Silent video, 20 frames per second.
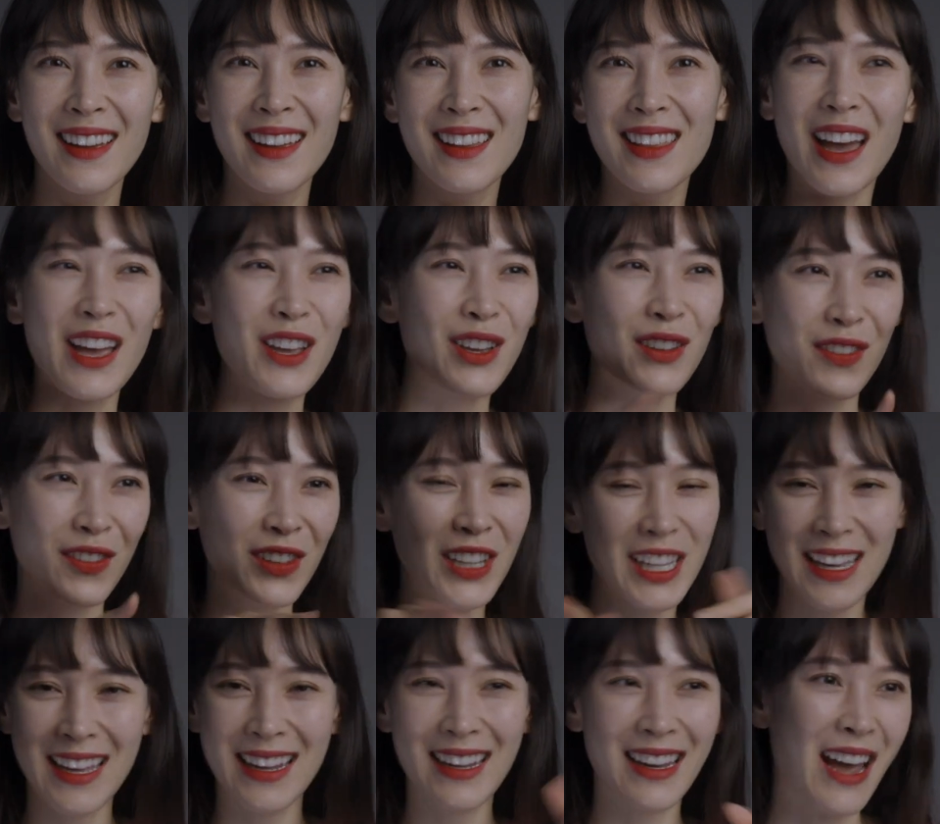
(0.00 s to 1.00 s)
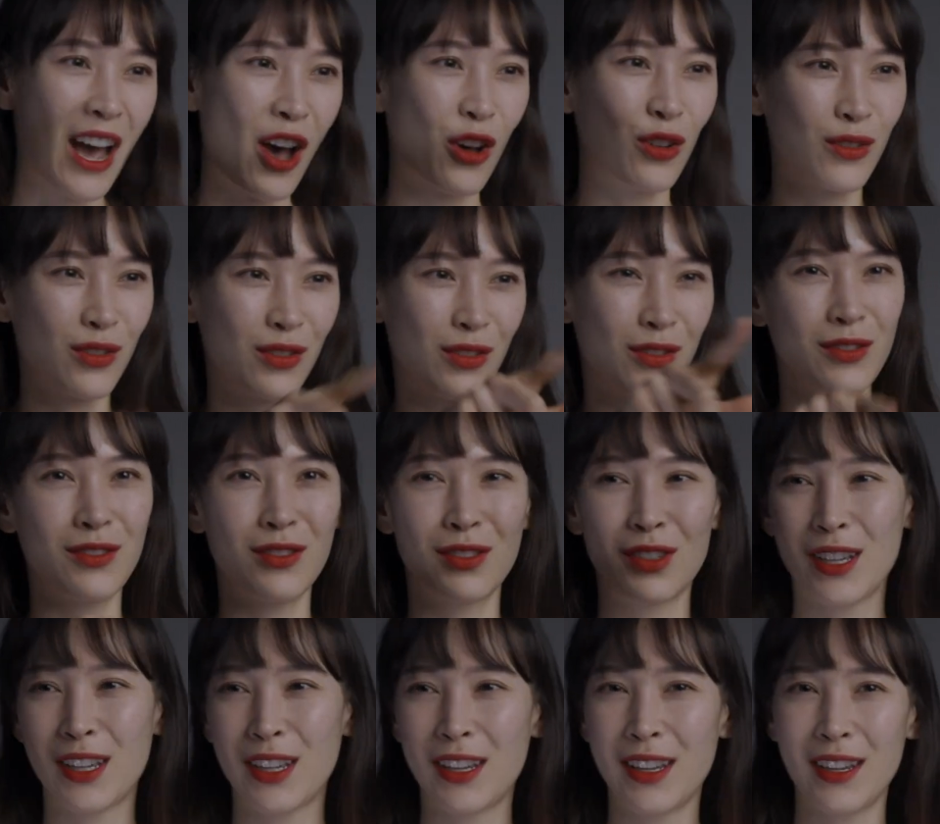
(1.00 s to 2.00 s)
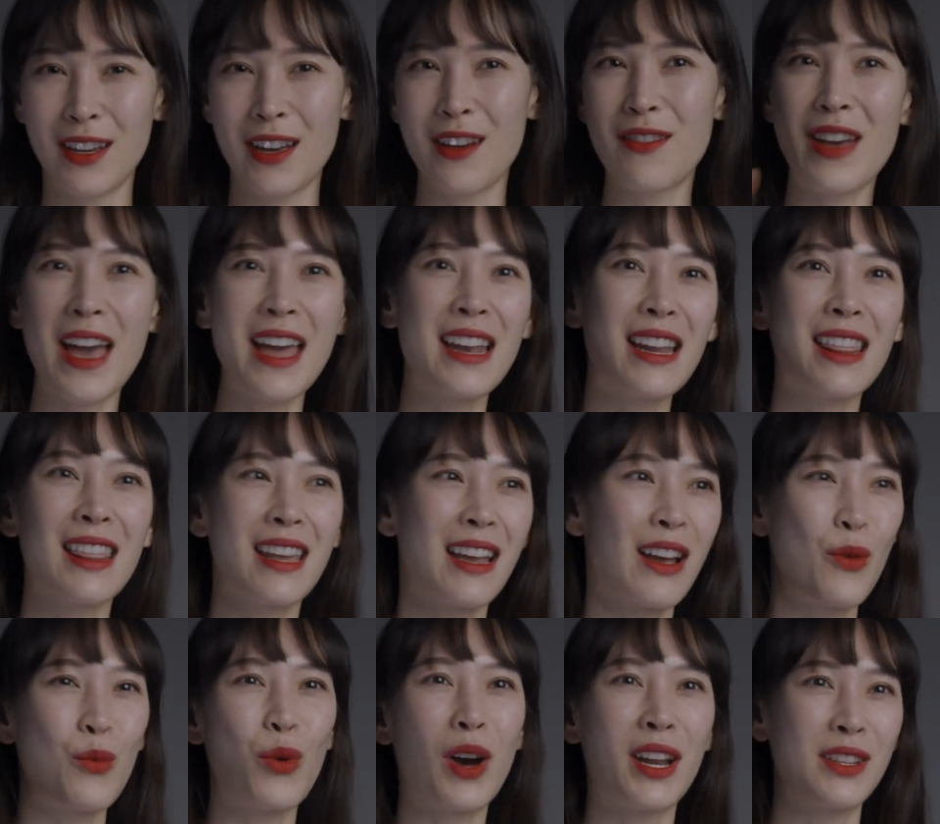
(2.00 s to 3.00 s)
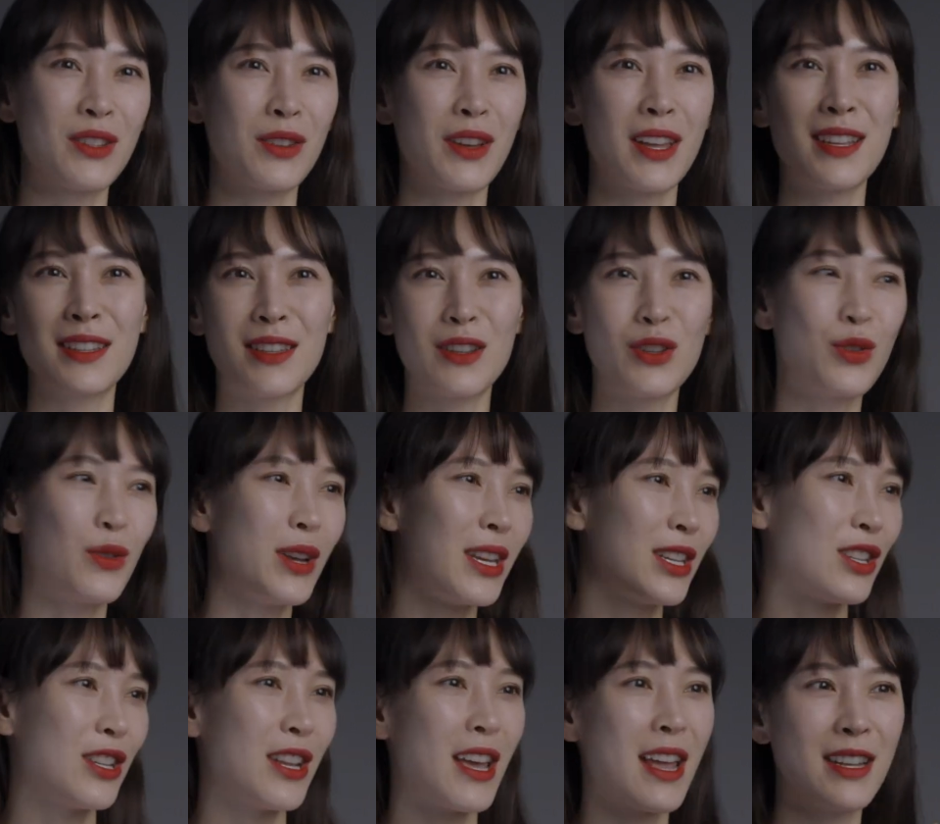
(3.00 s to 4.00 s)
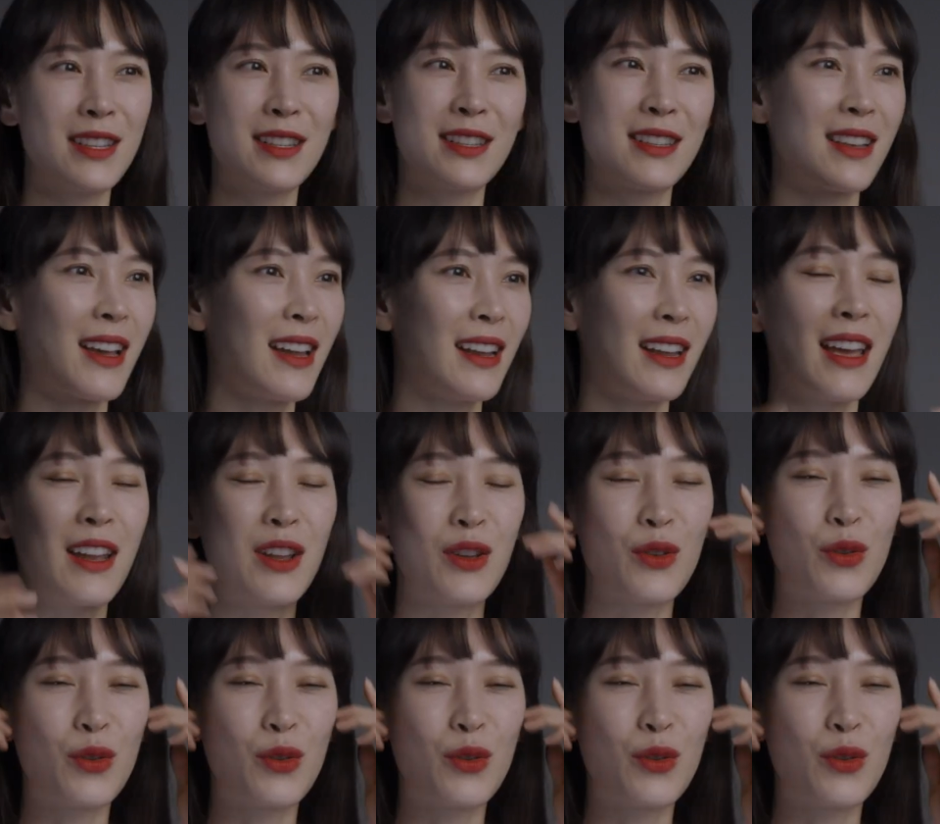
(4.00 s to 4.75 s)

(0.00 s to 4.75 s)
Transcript: that I could flit in and out of anything I wanted to, any situation, any society, any